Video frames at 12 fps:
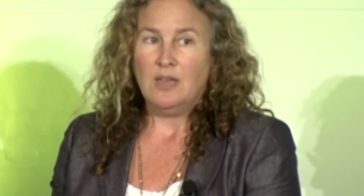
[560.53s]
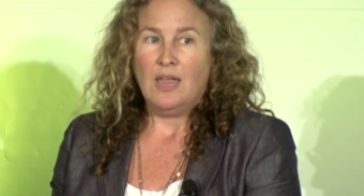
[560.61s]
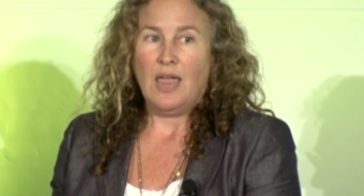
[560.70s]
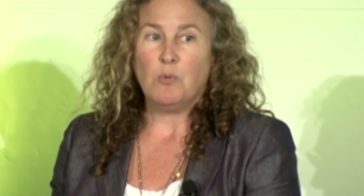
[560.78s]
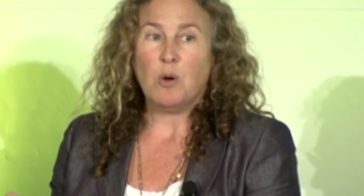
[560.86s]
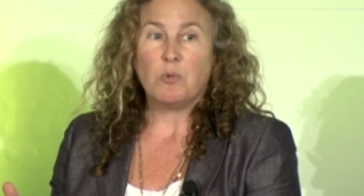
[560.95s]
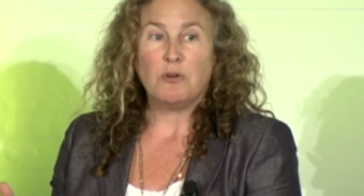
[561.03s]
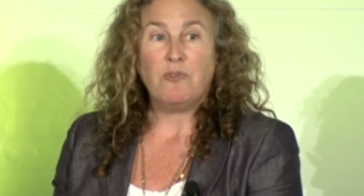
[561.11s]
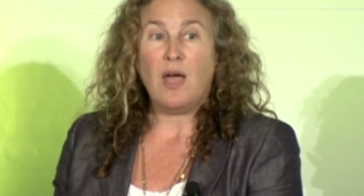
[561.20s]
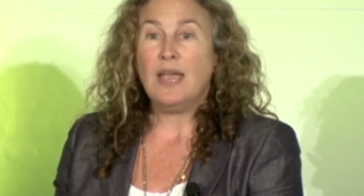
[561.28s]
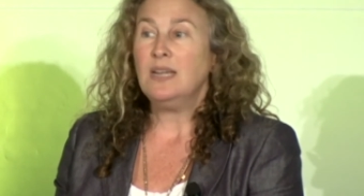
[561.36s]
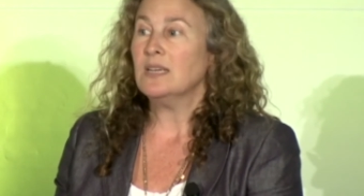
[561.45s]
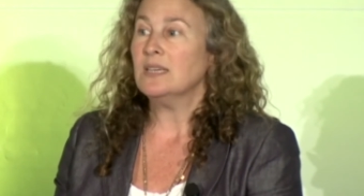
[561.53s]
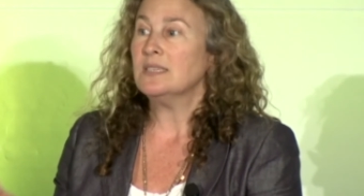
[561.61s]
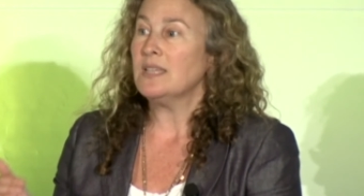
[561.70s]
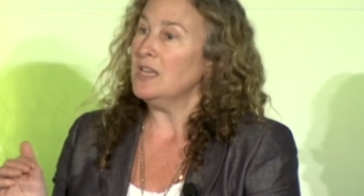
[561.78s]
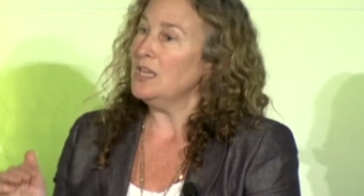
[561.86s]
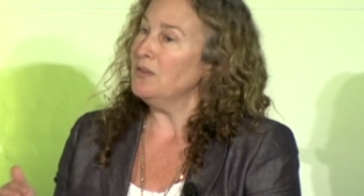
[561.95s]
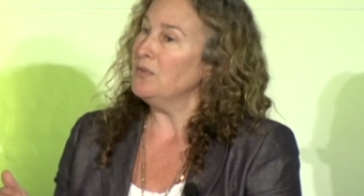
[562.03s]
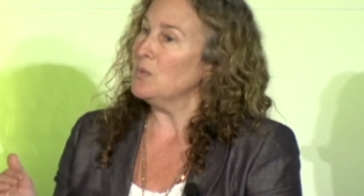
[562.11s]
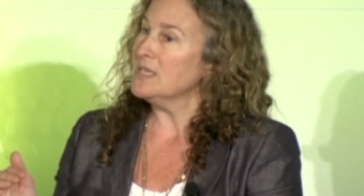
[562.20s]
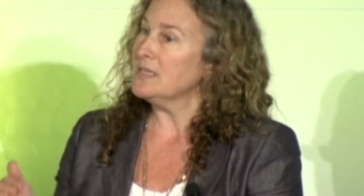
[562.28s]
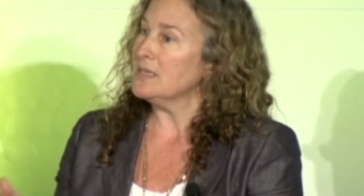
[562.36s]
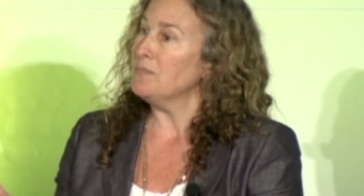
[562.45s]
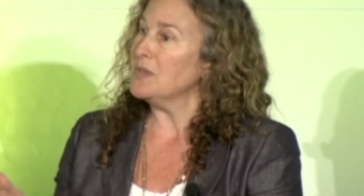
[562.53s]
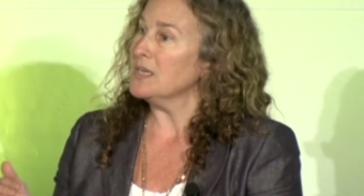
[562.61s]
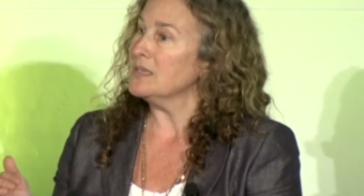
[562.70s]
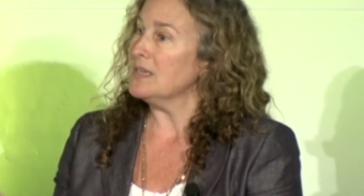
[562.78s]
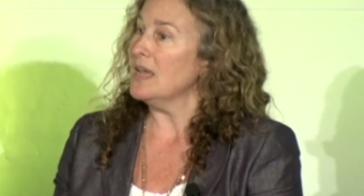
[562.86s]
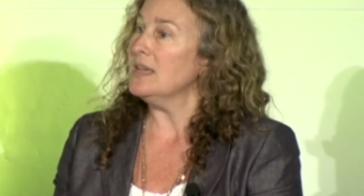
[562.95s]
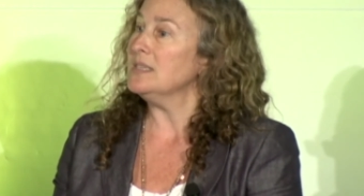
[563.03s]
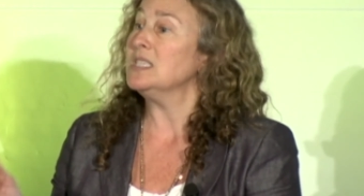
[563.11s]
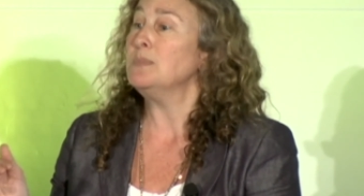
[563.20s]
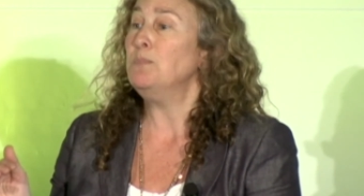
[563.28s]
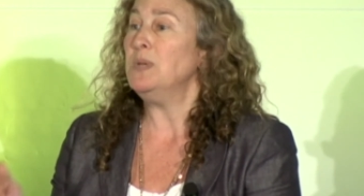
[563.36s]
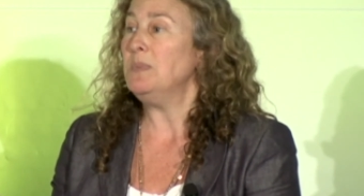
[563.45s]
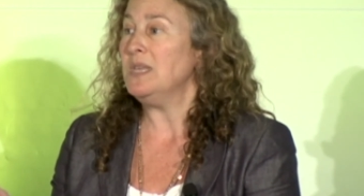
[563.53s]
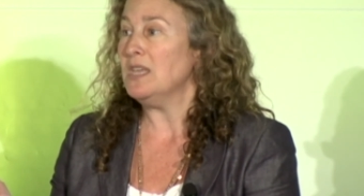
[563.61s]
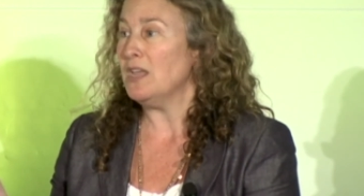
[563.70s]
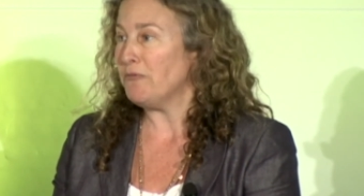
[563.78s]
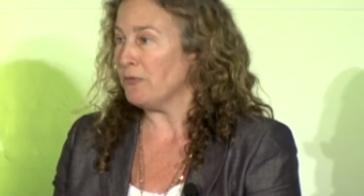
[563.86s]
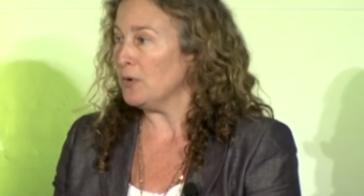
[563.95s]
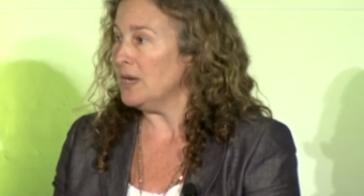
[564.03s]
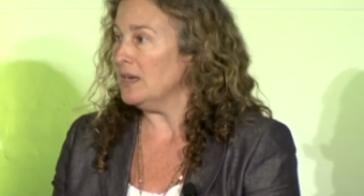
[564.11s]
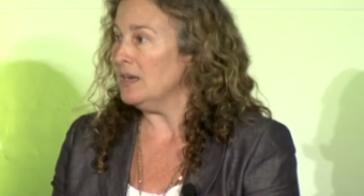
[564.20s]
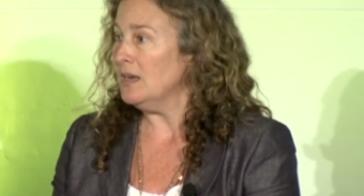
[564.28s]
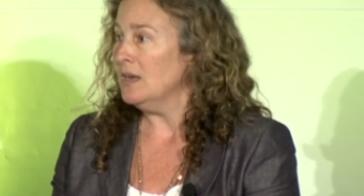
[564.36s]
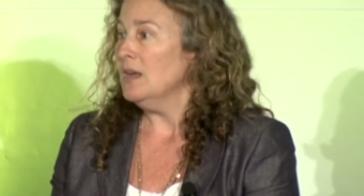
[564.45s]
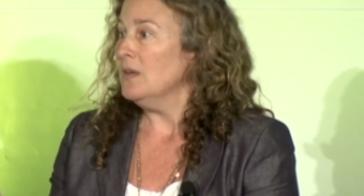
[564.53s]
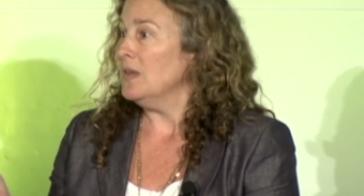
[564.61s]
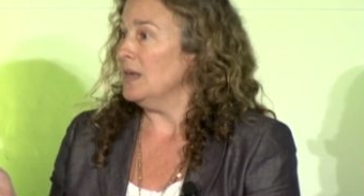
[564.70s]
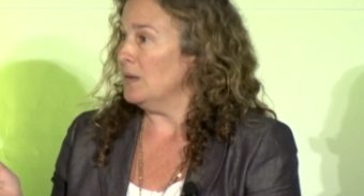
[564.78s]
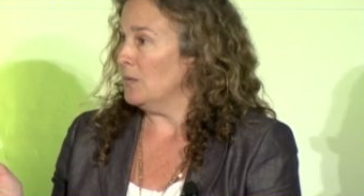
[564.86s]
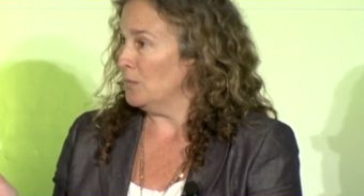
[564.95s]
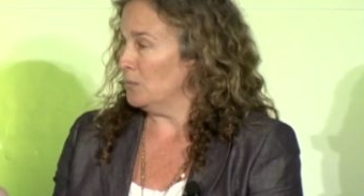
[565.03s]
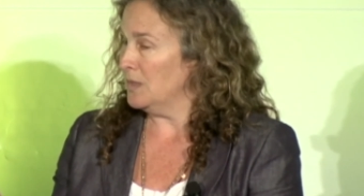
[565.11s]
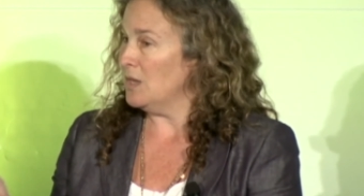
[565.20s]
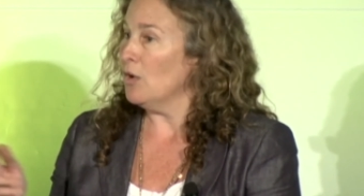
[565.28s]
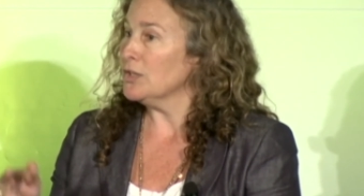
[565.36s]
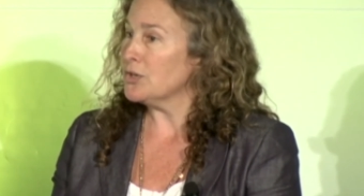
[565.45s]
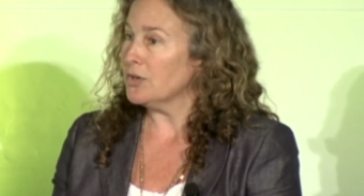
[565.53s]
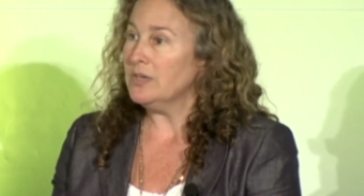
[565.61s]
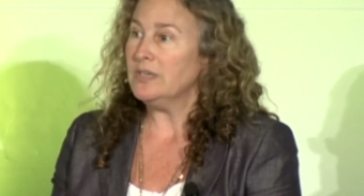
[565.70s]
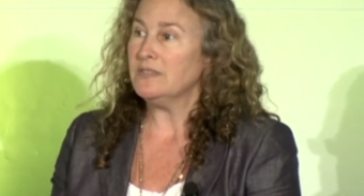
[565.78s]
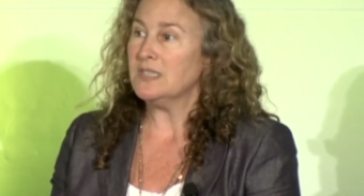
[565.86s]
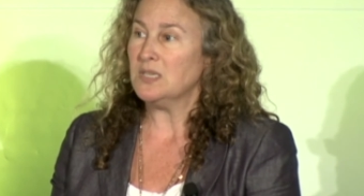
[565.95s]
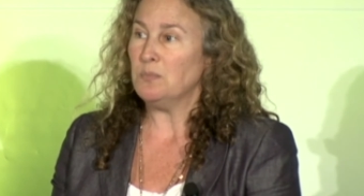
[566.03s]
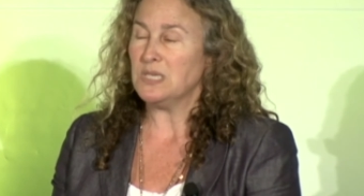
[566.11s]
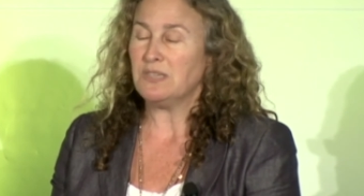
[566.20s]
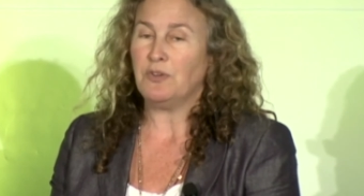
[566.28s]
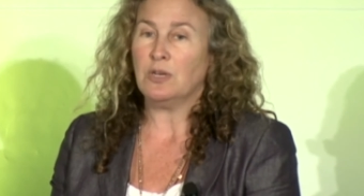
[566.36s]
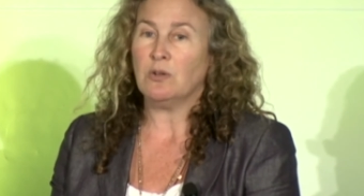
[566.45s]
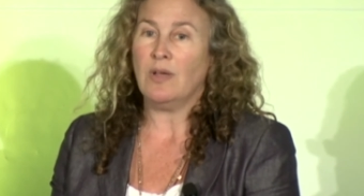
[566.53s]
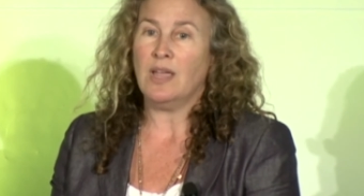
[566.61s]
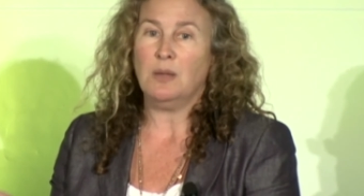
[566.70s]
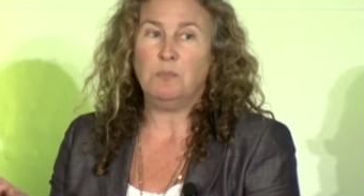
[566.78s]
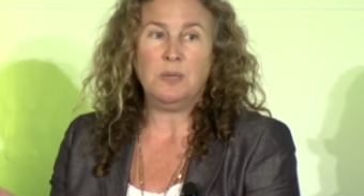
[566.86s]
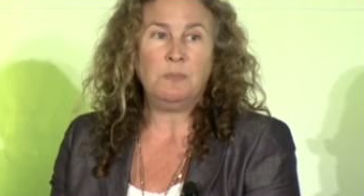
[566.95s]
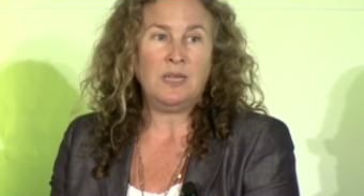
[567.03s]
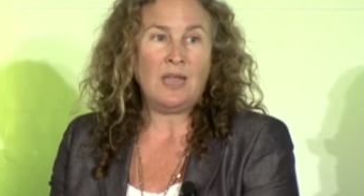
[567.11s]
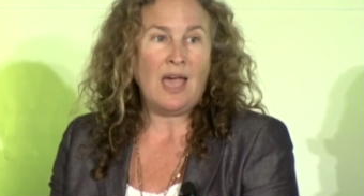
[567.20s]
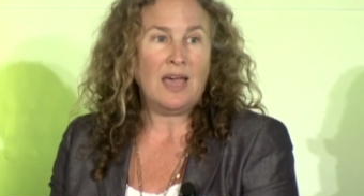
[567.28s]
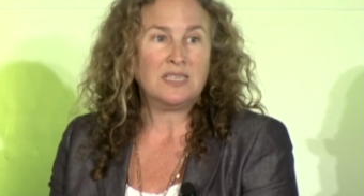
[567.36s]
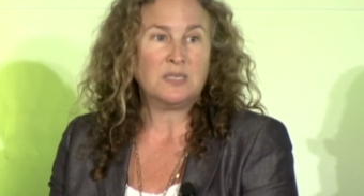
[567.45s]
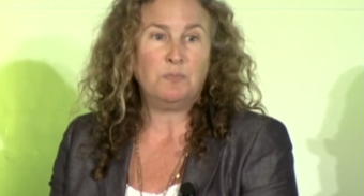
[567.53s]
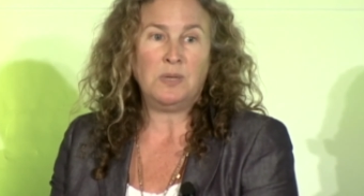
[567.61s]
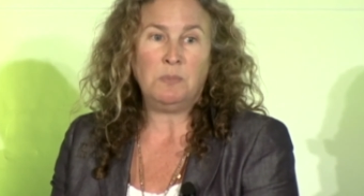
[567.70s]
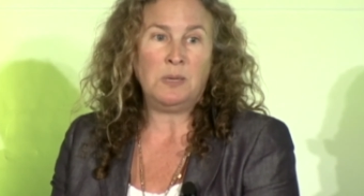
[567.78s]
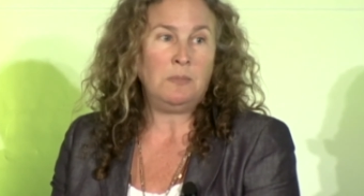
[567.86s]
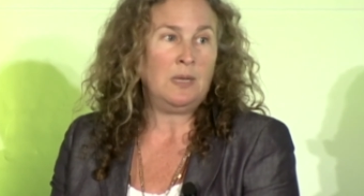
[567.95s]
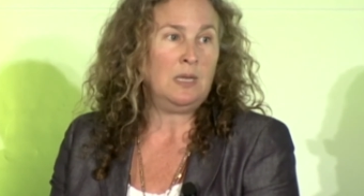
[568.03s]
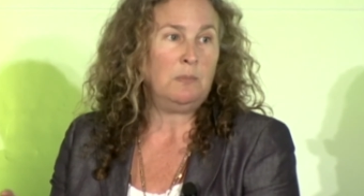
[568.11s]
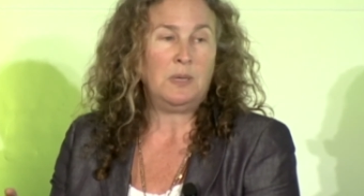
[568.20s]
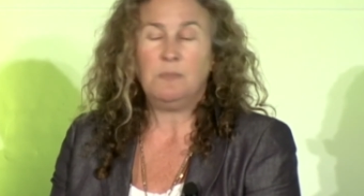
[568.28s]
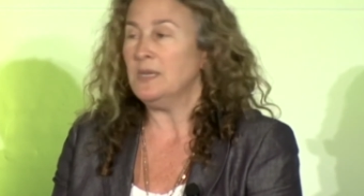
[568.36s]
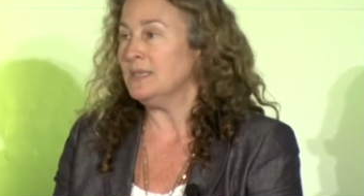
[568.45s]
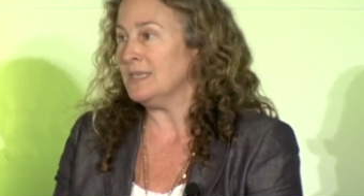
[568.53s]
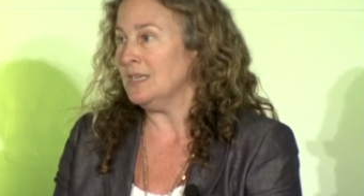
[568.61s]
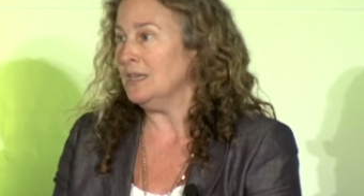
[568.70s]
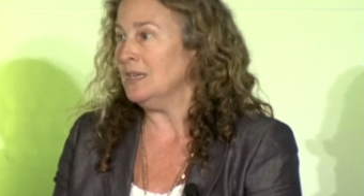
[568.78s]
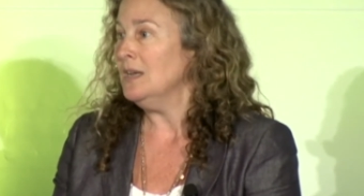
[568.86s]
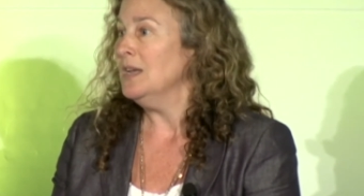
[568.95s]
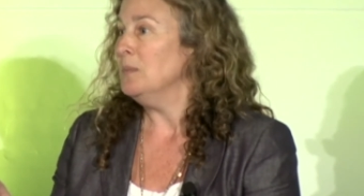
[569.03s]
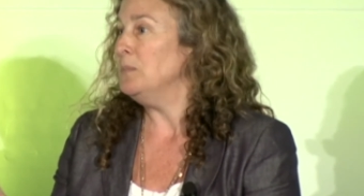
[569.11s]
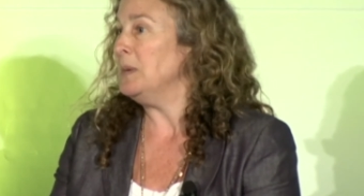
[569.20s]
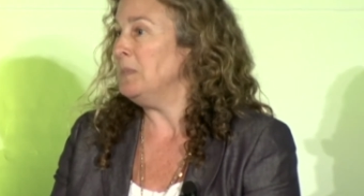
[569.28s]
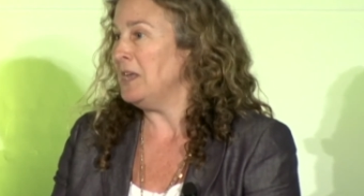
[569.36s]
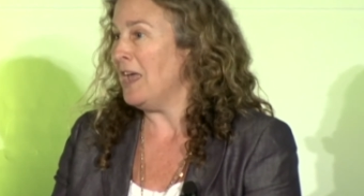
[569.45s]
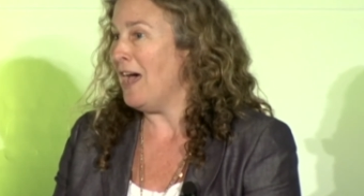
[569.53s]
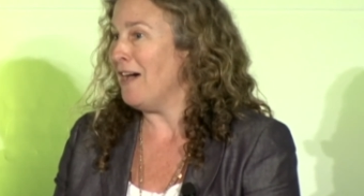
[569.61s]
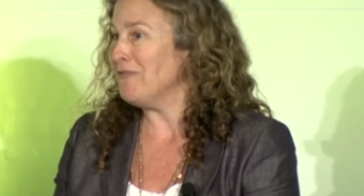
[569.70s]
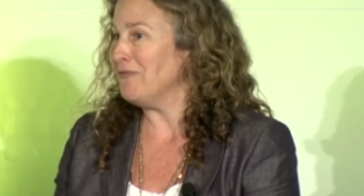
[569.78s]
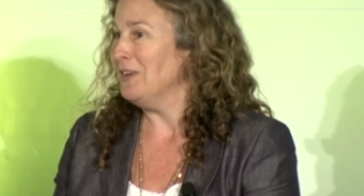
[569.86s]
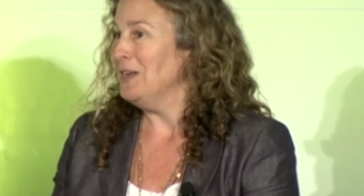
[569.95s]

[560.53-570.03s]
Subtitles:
And what we're finding is that even when something says it's BPA-free, the alternatives to bisphenol A, BPS, BPB, BPC, BPF,